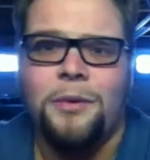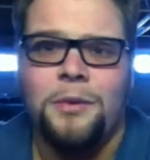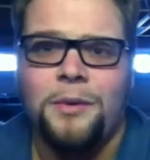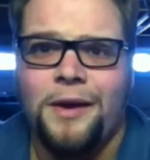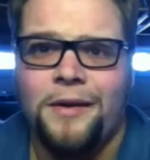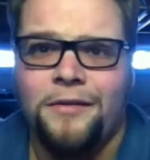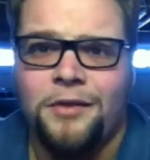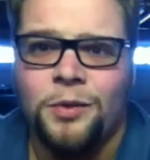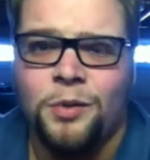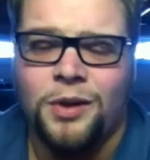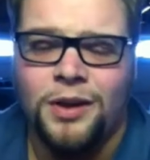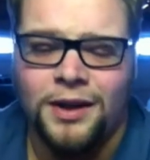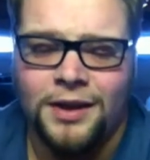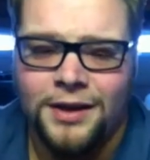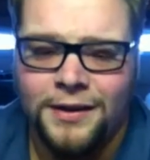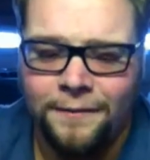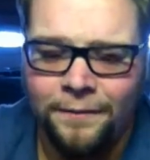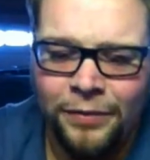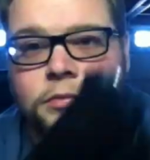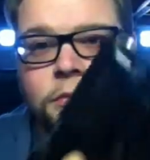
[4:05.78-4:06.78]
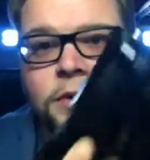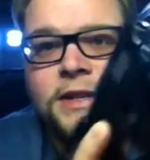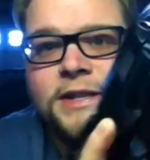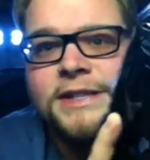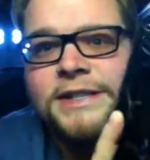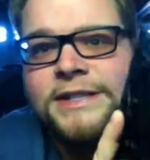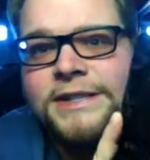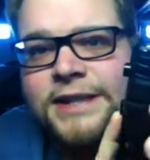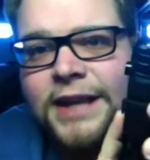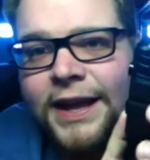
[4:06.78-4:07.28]
put whatever you want on it.
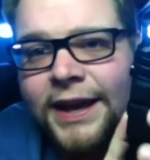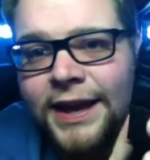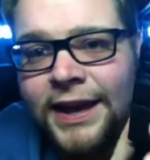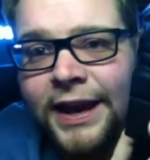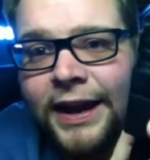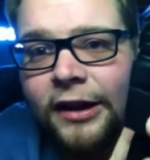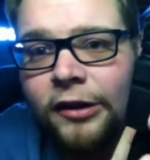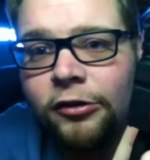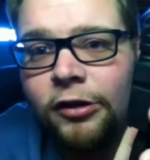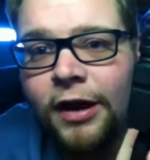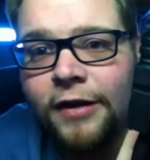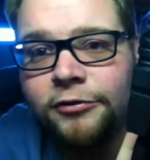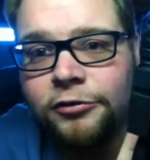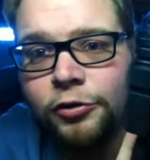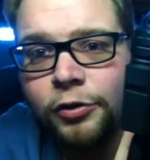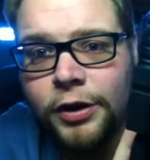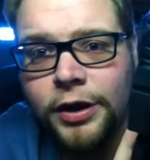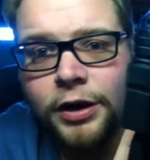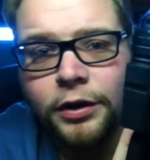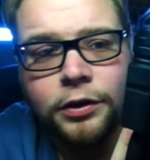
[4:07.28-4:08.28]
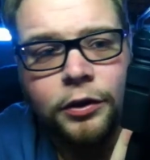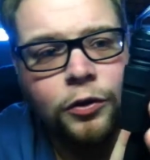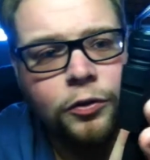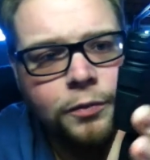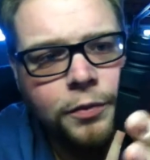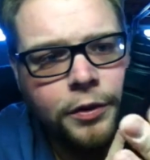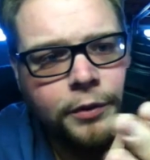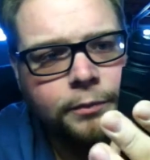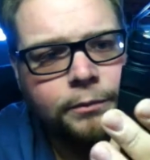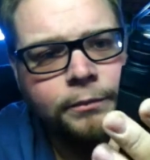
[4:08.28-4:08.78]
This is like an aircraft grade
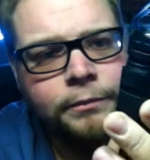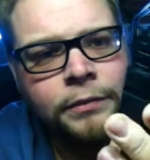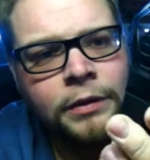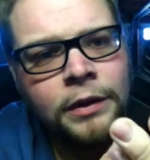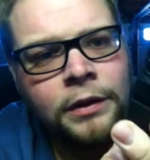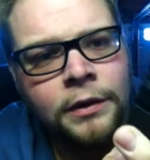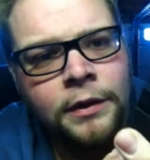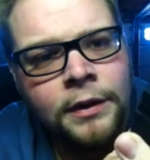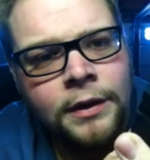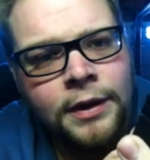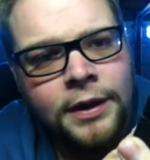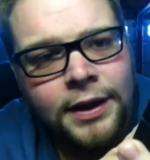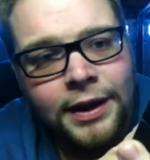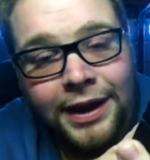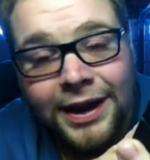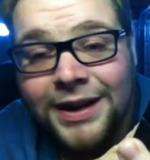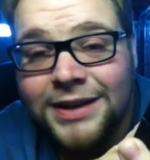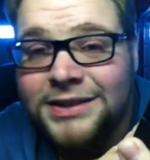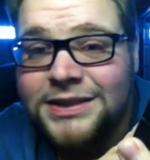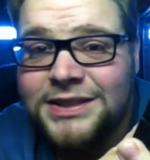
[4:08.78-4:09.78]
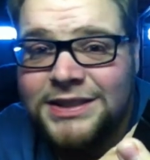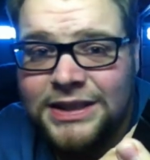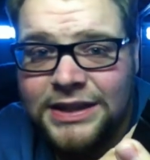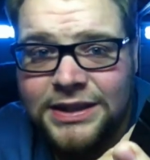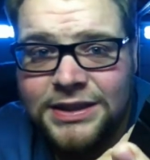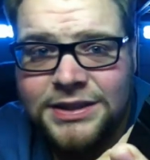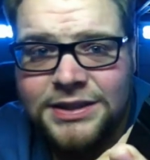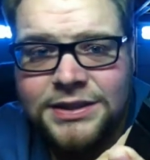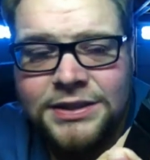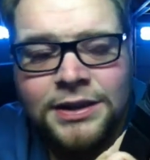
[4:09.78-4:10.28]
aluminum in a
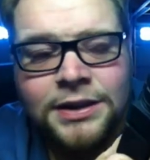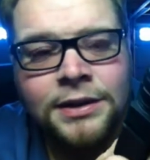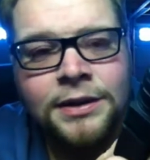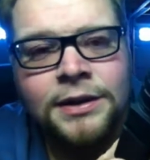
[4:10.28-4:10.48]
sense.